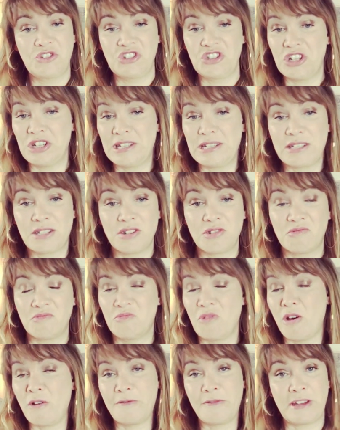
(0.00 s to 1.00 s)
just
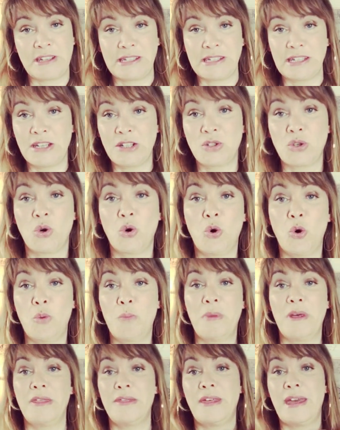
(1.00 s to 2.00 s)
not fussy at
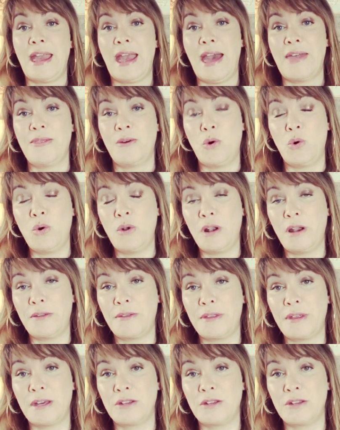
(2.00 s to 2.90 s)
all, but they, all of